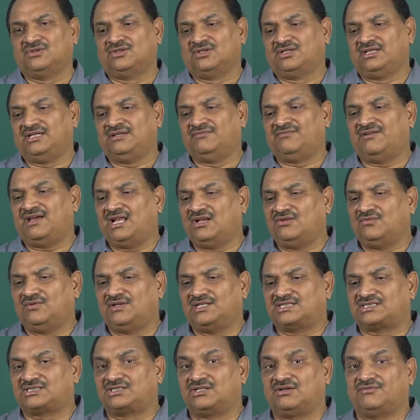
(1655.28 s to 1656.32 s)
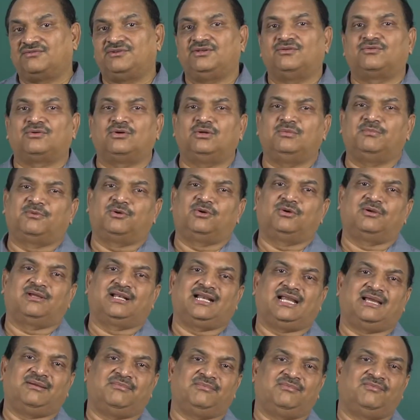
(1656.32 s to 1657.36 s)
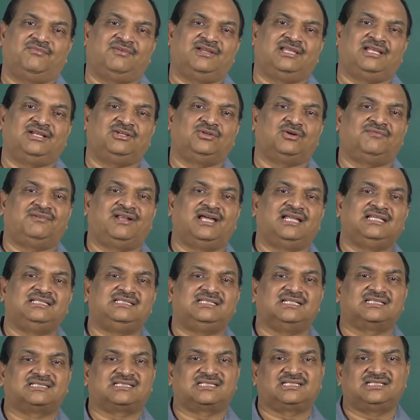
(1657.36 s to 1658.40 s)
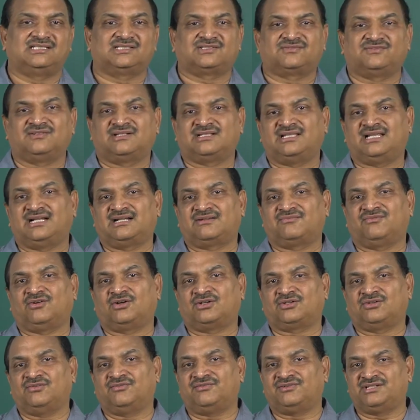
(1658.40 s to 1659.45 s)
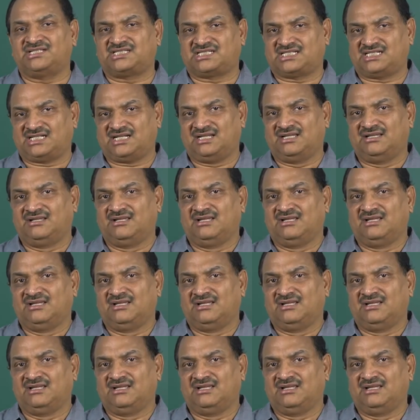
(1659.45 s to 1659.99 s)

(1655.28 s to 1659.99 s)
evaluation of your own program, whether you have done justice for that what you have written,